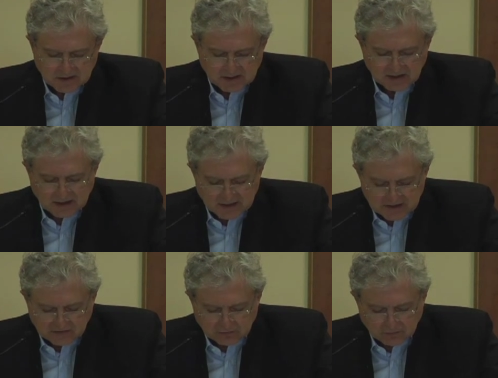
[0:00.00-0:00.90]
It
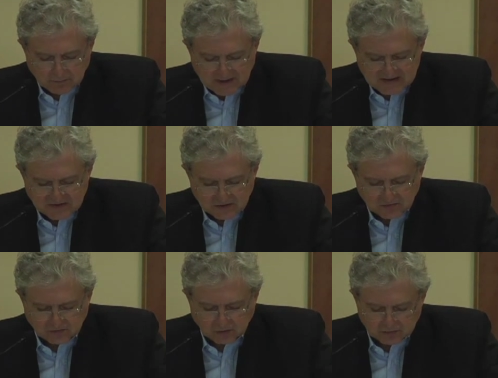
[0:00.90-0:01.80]
leads to the
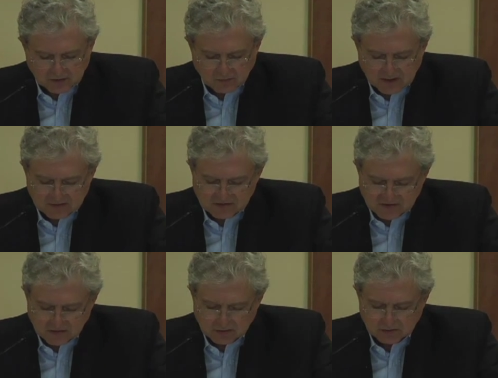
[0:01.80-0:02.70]
message turning around in
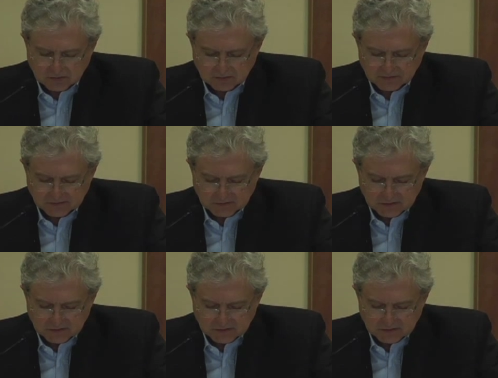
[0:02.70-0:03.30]
circles.